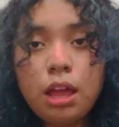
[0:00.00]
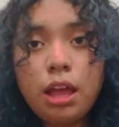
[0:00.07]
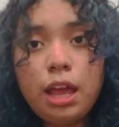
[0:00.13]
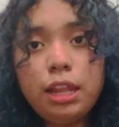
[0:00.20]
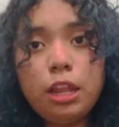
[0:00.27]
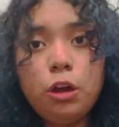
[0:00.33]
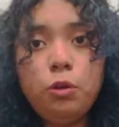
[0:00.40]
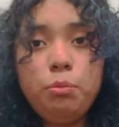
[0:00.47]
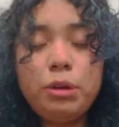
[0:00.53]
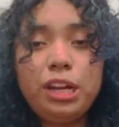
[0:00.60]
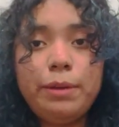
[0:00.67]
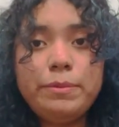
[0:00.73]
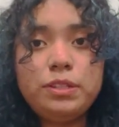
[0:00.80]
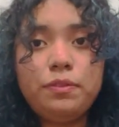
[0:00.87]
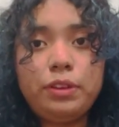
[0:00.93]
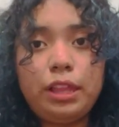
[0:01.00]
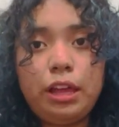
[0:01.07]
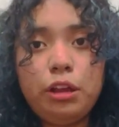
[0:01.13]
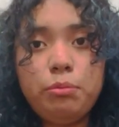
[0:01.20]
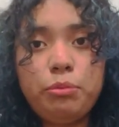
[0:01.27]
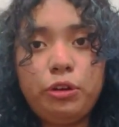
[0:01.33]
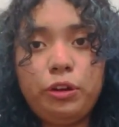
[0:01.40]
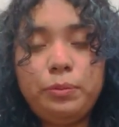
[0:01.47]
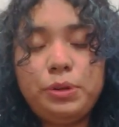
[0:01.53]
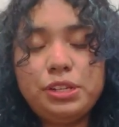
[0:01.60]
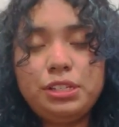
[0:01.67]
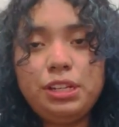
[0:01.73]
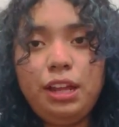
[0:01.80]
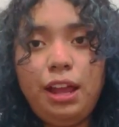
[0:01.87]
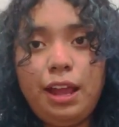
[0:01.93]
Hello, my name is Valeria Barrera from
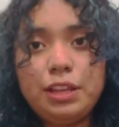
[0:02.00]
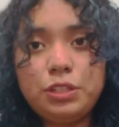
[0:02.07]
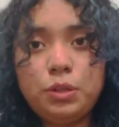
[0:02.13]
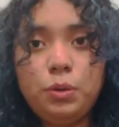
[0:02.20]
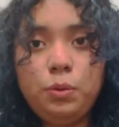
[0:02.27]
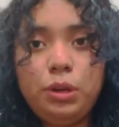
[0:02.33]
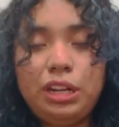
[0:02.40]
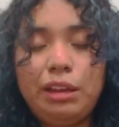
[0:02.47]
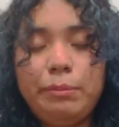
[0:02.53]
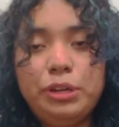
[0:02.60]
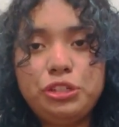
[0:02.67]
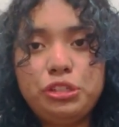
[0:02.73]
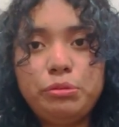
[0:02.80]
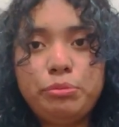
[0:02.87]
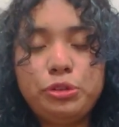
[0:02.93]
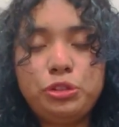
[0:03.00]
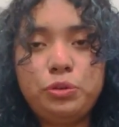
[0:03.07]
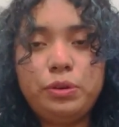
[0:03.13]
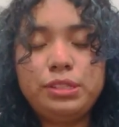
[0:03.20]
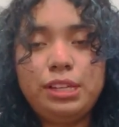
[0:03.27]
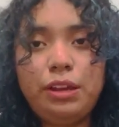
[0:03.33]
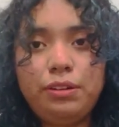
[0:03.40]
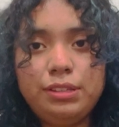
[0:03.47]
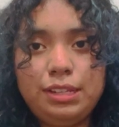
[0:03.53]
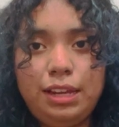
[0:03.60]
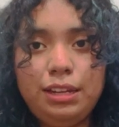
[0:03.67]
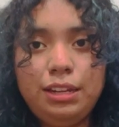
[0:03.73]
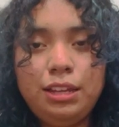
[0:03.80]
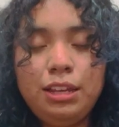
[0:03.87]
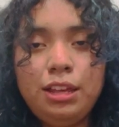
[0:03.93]
Chestatee High School and I'm interested in pursuing sound design.